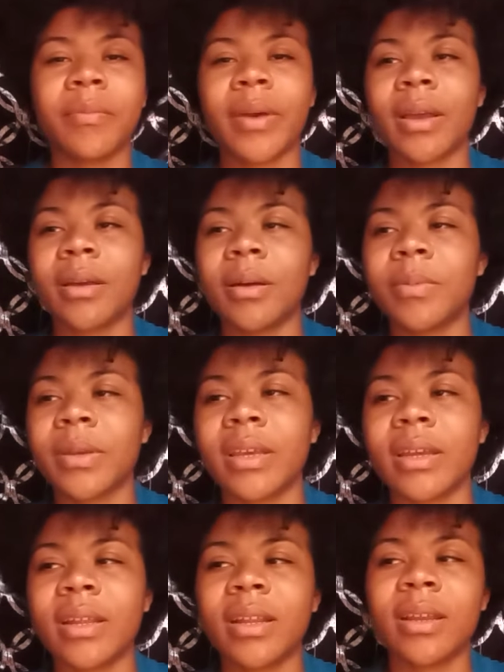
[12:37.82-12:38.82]
back up
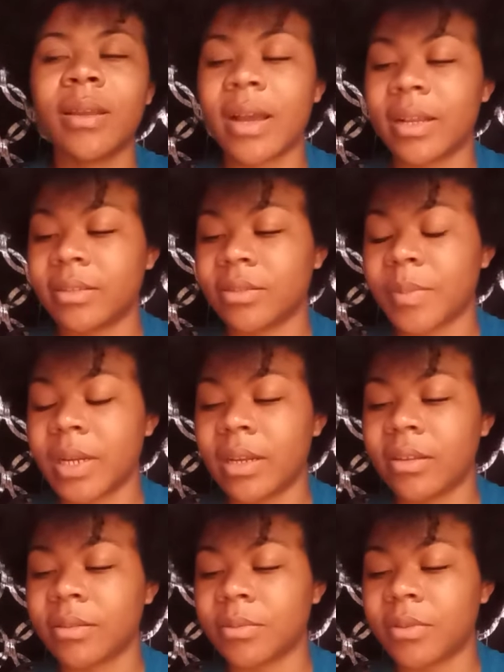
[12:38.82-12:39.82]
again. I just might
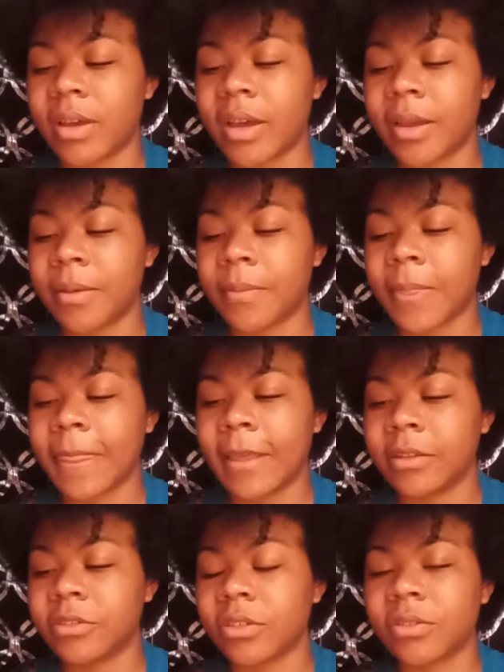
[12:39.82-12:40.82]
need some time,
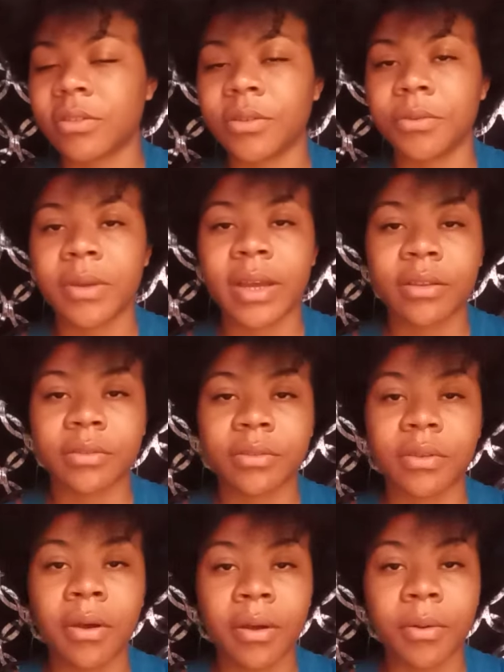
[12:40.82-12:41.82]
uh, just so you
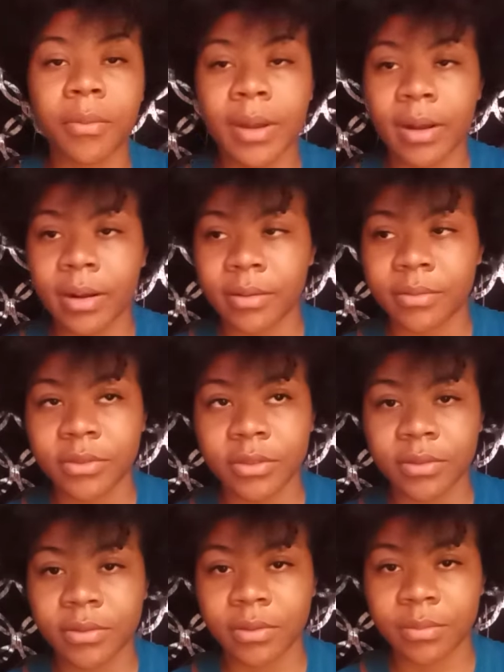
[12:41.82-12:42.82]
guys are aware,
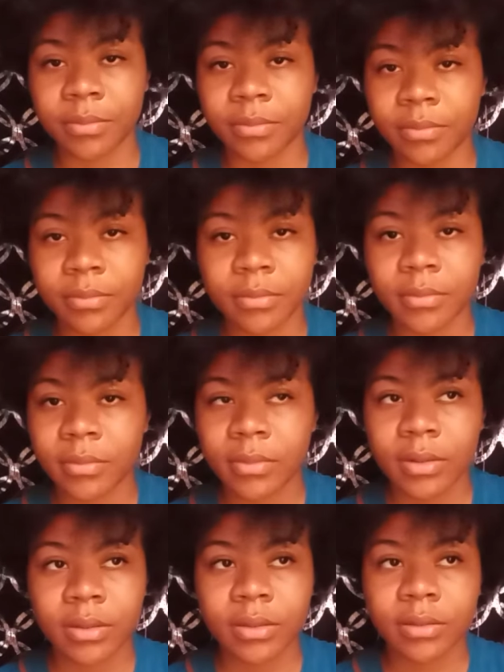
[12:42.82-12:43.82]
just some
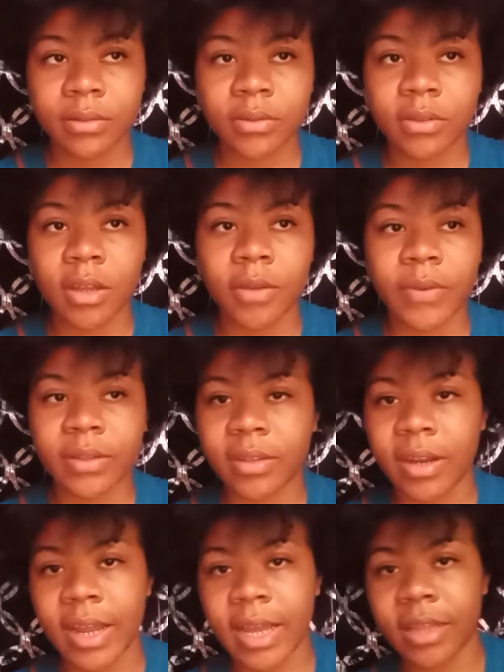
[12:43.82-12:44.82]
stuff. I
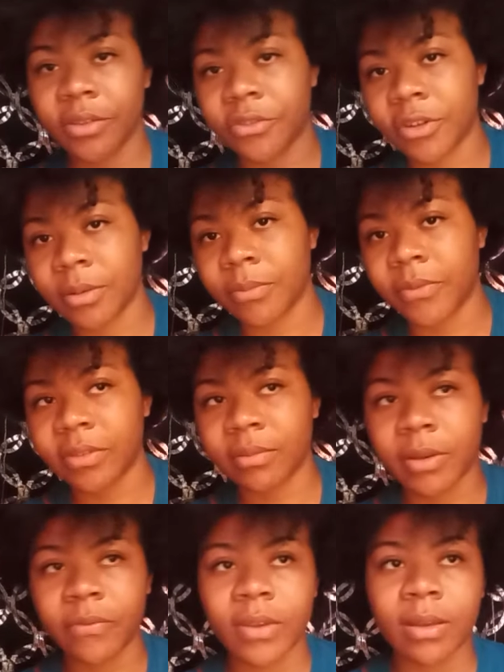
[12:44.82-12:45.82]
said I had the trip,
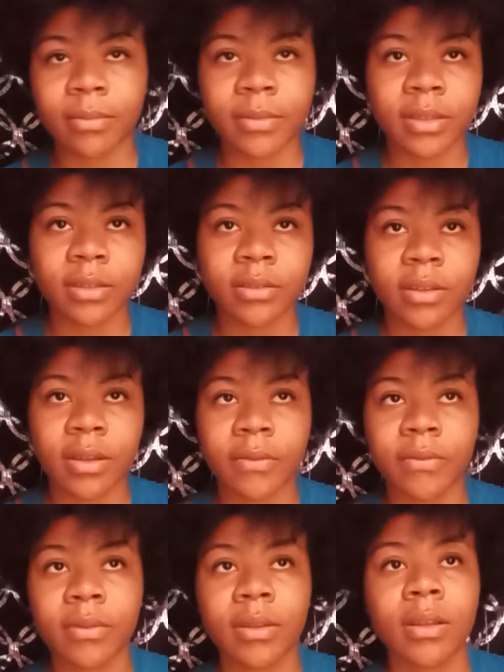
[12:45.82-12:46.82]
visit my family and
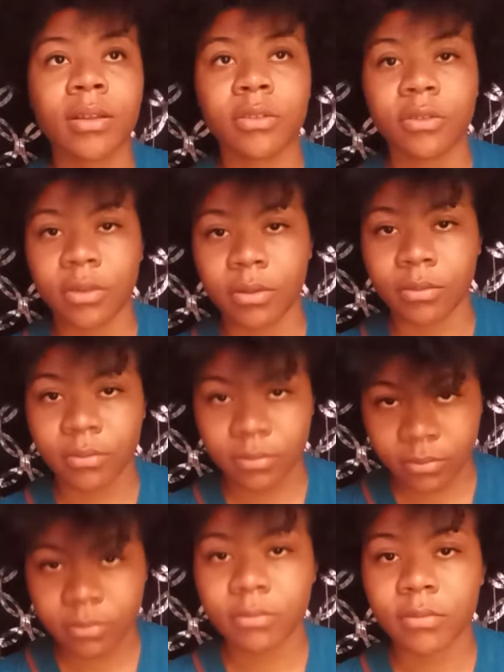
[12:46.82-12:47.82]
stuff, so
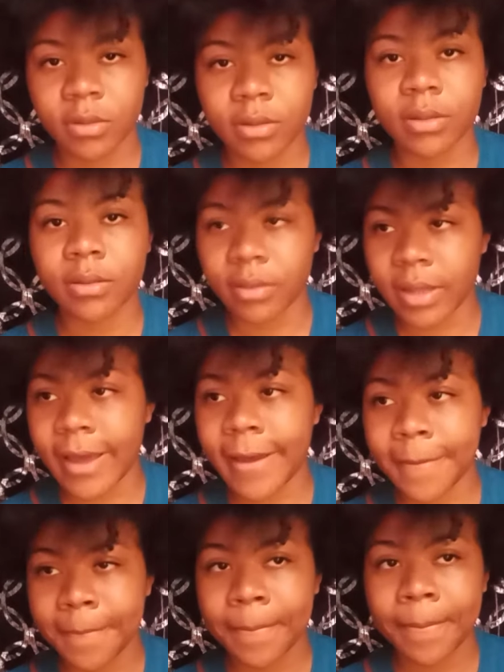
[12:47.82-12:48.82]

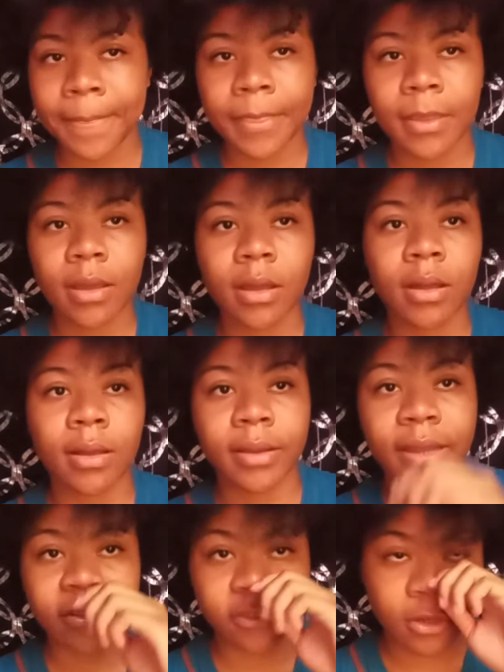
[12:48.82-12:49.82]
that, uh,
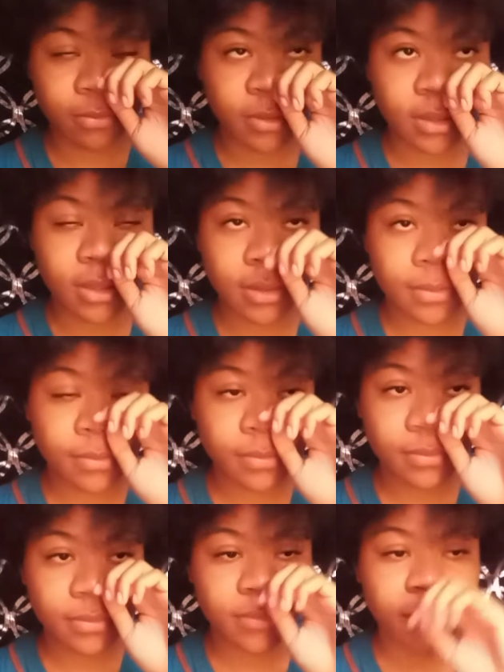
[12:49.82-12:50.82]
catching up with them,
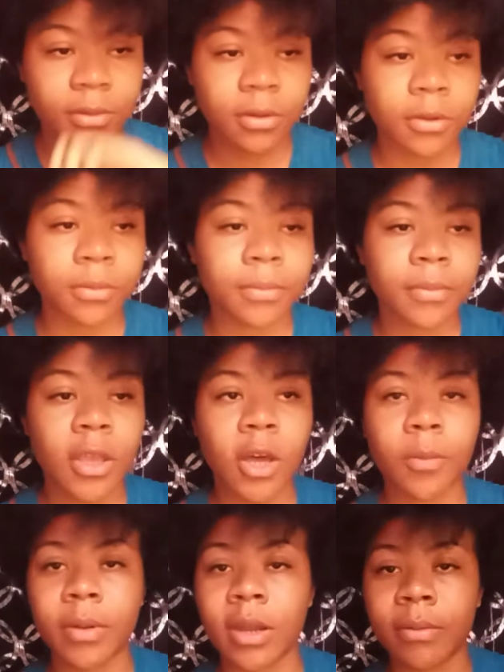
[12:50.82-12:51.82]
you know,
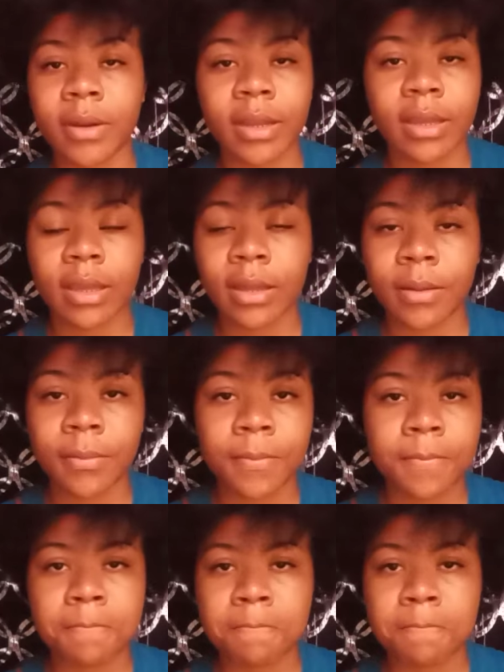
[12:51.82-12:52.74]
helping out when I can,